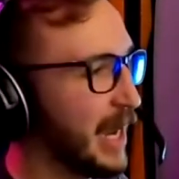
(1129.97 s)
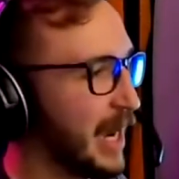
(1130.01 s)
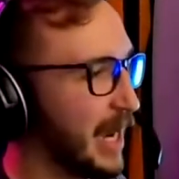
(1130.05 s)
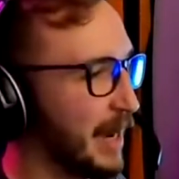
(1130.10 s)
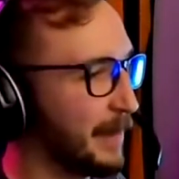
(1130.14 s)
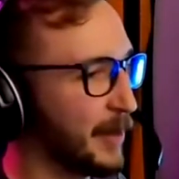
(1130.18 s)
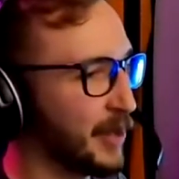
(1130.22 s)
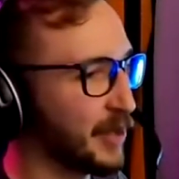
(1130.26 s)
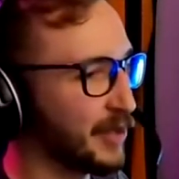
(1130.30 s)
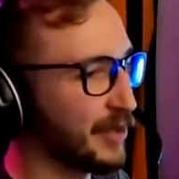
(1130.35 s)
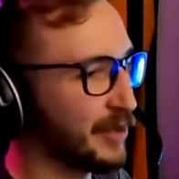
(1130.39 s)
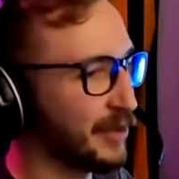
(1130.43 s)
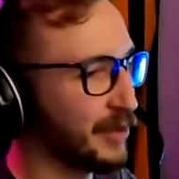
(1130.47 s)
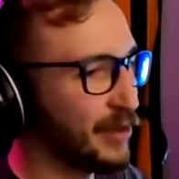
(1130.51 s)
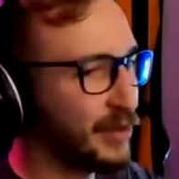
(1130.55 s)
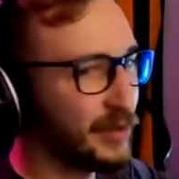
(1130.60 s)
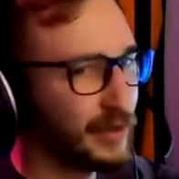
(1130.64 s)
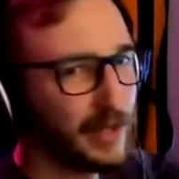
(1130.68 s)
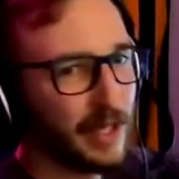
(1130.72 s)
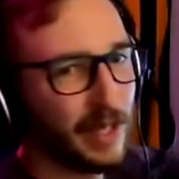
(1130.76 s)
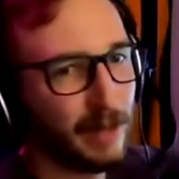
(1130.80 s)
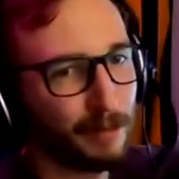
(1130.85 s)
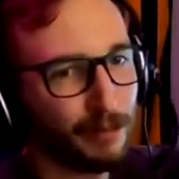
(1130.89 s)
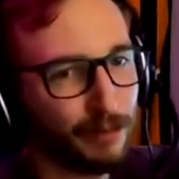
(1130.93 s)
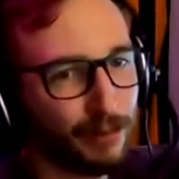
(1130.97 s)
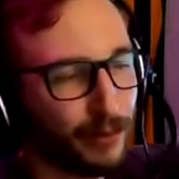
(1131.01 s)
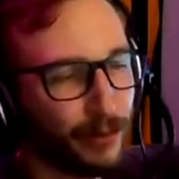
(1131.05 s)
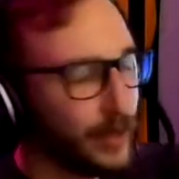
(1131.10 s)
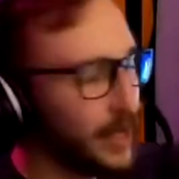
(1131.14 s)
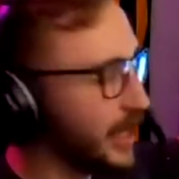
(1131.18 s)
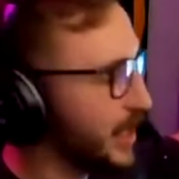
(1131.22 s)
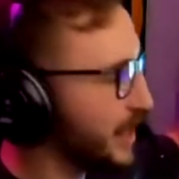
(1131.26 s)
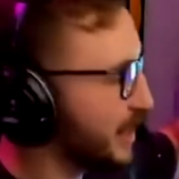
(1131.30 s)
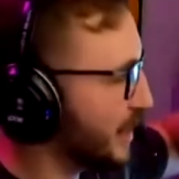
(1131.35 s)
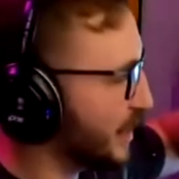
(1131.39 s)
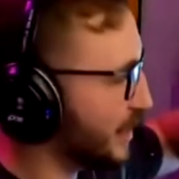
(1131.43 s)
I'm also using
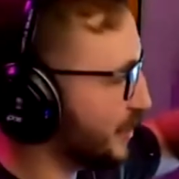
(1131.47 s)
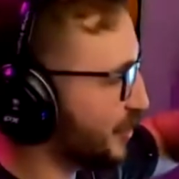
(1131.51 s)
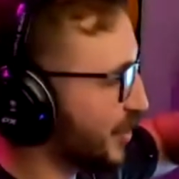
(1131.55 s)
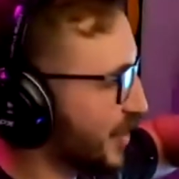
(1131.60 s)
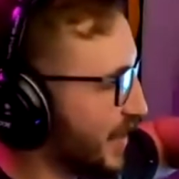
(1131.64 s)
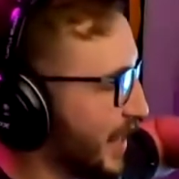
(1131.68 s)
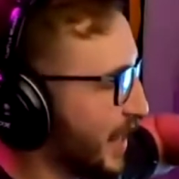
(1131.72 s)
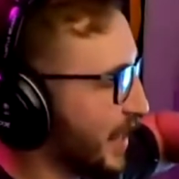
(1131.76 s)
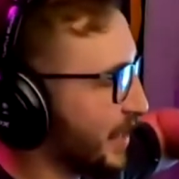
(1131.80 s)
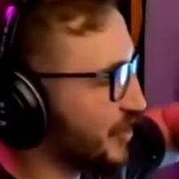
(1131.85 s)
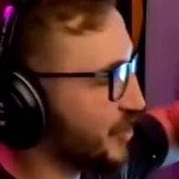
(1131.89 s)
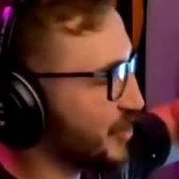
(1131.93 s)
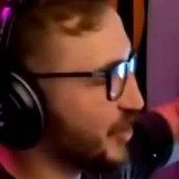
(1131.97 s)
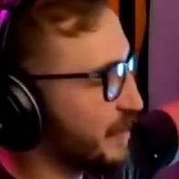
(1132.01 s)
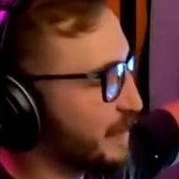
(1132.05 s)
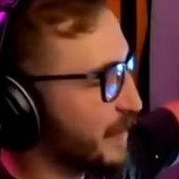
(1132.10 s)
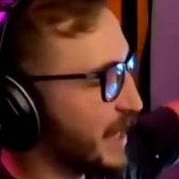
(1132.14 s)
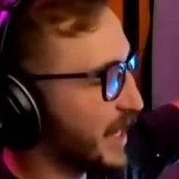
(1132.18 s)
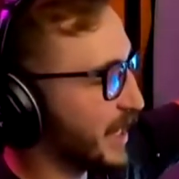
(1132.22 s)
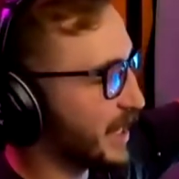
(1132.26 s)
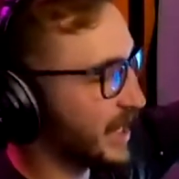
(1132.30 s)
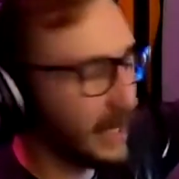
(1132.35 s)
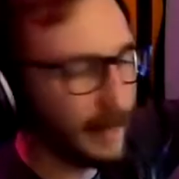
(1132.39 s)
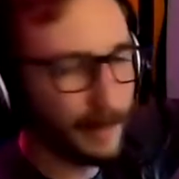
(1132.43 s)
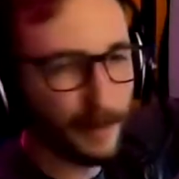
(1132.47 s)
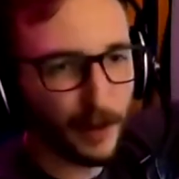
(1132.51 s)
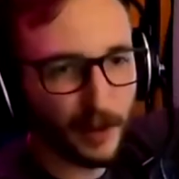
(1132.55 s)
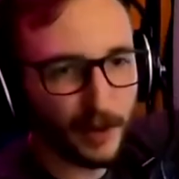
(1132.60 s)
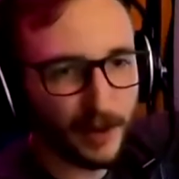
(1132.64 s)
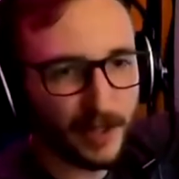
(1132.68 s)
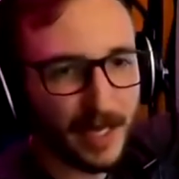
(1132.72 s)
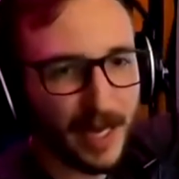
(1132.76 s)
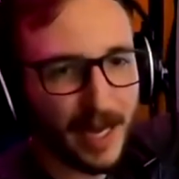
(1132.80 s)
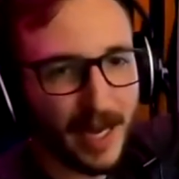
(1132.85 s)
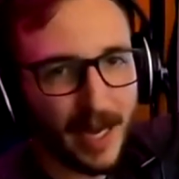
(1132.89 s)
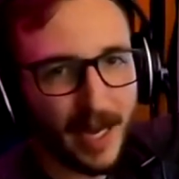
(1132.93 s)
pre-existing HDMI
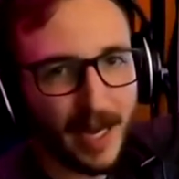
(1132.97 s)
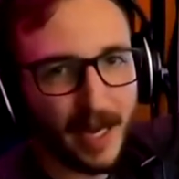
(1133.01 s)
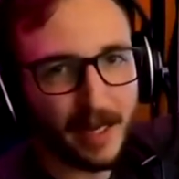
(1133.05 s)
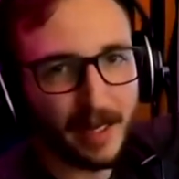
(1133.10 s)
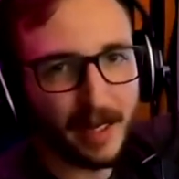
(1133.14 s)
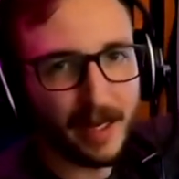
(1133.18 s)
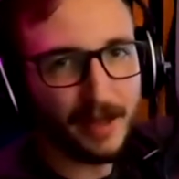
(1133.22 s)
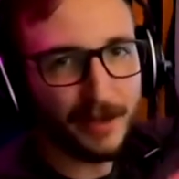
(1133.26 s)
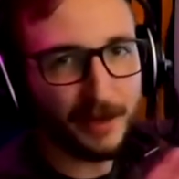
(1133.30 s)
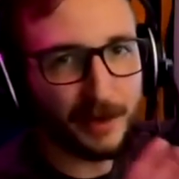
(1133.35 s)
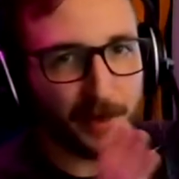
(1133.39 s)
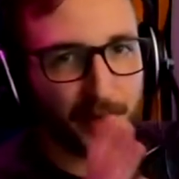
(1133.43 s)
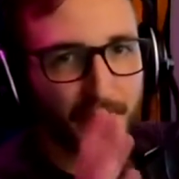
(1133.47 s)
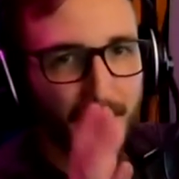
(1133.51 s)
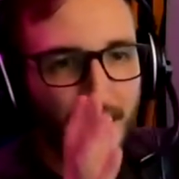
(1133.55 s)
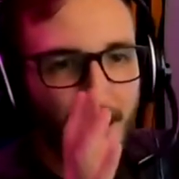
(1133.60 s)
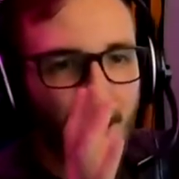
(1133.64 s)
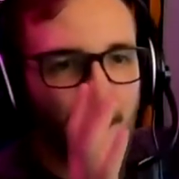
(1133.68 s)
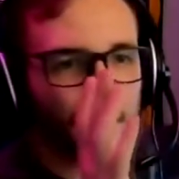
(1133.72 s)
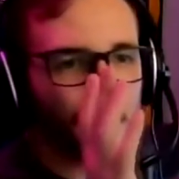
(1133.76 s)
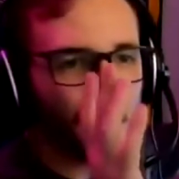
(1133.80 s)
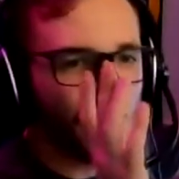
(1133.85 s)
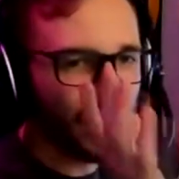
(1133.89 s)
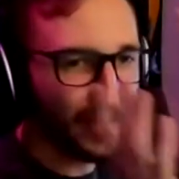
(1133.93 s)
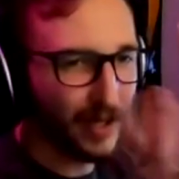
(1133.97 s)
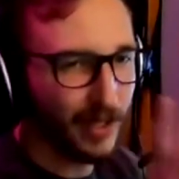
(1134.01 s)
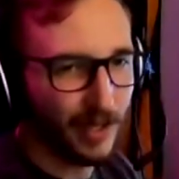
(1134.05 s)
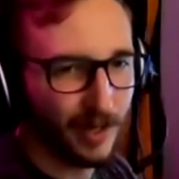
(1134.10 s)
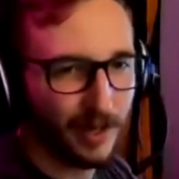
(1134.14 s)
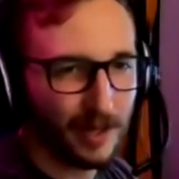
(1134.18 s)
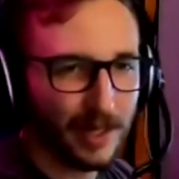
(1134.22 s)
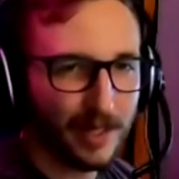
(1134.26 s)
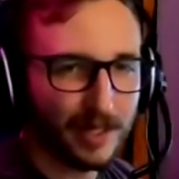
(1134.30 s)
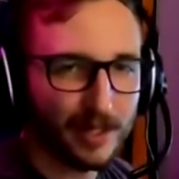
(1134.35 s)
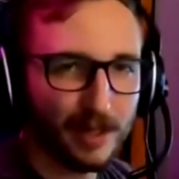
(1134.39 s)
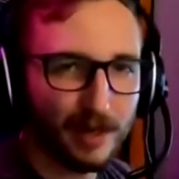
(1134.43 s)
cables and Ethernet cables and
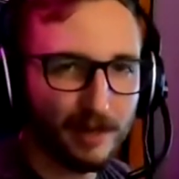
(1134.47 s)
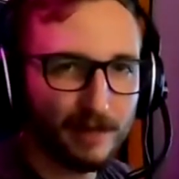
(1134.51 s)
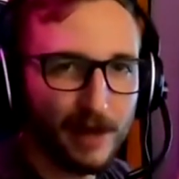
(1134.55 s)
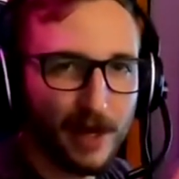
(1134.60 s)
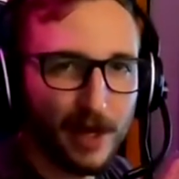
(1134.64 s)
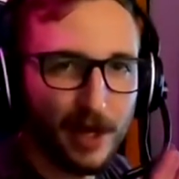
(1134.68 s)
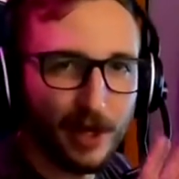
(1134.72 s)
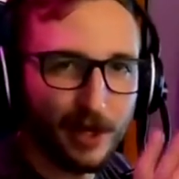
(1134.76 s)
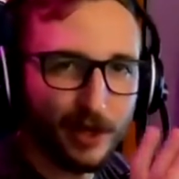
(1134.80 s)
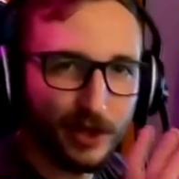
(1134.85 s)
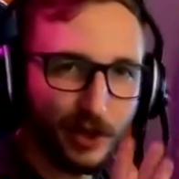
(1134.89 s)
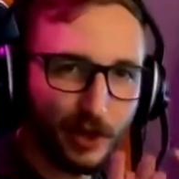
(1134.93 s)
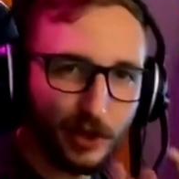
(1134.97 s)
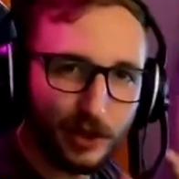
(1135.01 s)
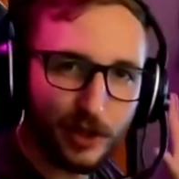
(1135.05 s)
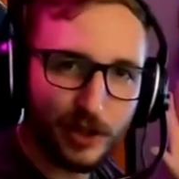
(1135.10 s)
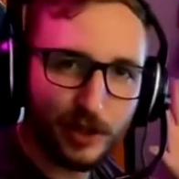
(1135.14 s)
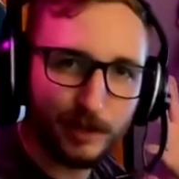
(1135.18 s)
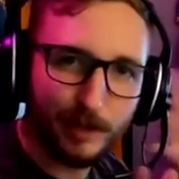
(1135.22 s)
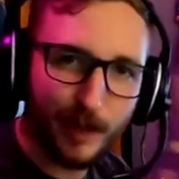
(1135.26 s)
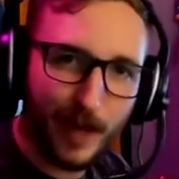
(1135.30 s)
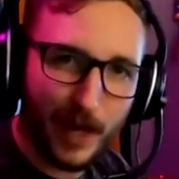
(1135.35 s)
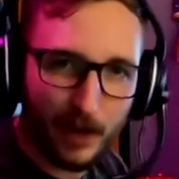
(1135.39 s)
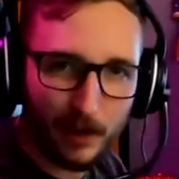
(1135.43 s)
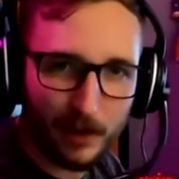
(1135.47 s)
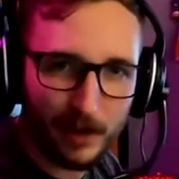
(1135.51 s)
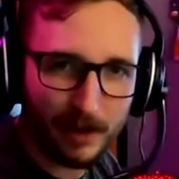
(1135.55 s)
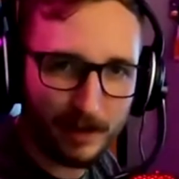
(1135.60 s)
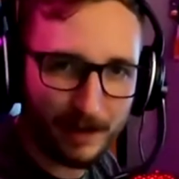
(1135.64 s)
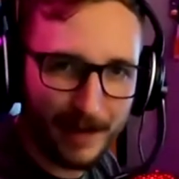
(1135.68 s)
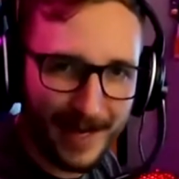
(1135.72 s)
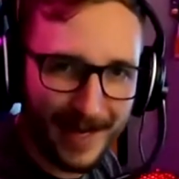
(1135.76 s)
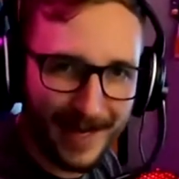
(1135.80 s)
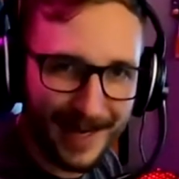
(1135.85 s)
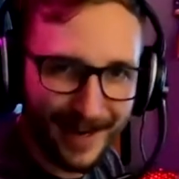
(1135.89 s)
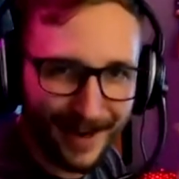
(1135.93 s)
all that stuff. So just bear with
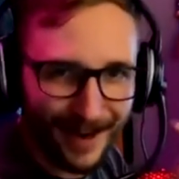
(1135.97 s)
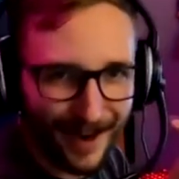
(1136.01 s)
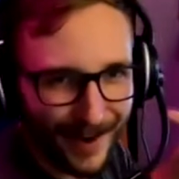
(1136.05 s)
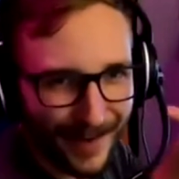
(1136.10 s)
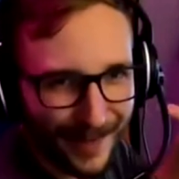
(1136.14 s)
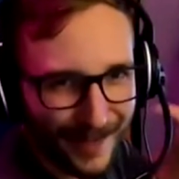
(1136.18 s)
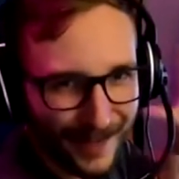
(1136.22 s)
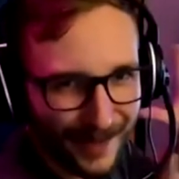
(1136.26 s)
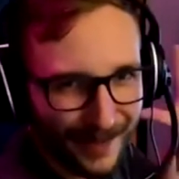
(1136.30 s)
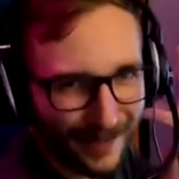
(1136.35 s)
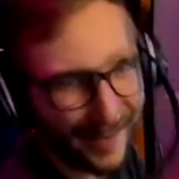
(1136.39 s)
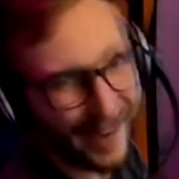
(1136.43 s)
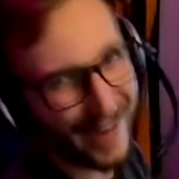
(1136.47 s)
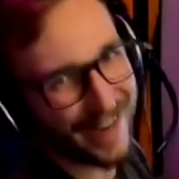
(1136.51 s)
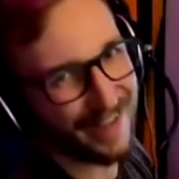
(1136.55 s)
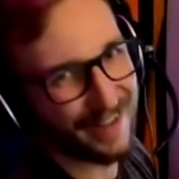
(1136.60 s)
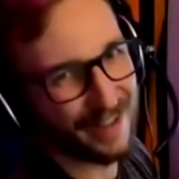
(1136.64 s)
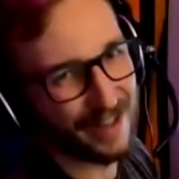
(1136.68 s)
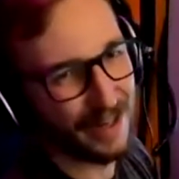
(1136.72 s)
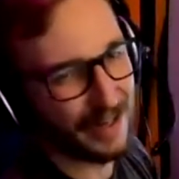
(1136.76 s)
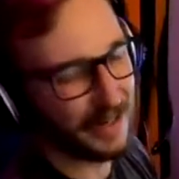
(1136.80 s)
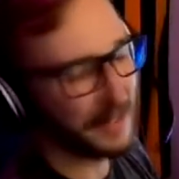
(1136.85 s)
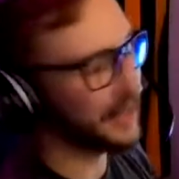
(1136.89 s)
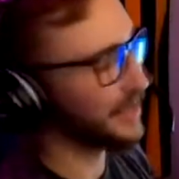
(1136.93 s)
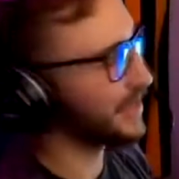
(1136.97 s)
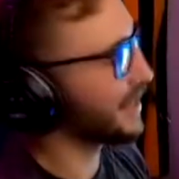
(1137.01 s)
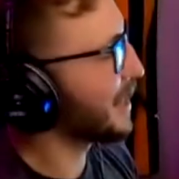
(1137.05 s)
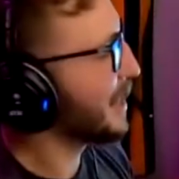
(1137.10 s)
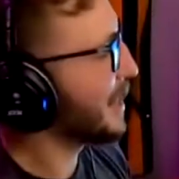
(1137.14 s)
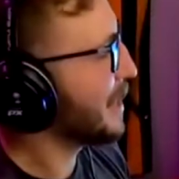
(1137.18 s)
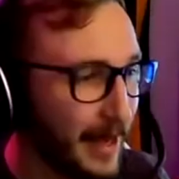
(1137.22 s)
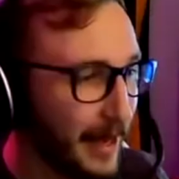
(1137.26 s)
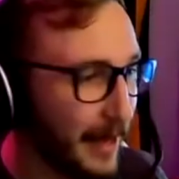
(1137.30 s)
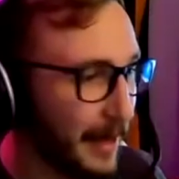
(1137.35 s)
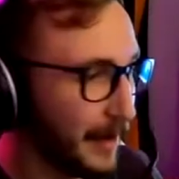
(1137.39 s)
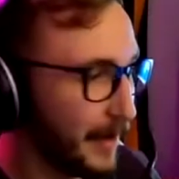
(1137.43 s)
me on the way it looks.
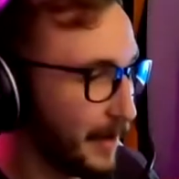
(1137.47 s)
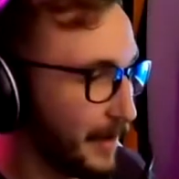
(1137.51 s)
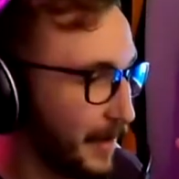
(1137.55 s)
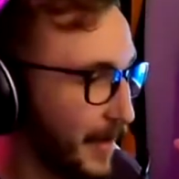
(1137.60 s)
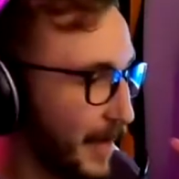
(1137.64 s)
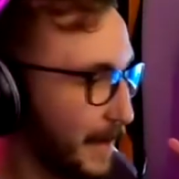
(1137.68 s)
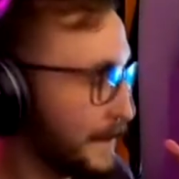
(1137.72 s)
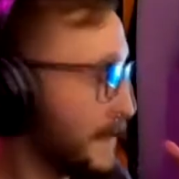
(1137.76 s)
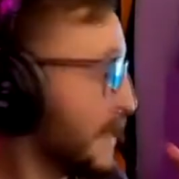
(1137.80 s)
That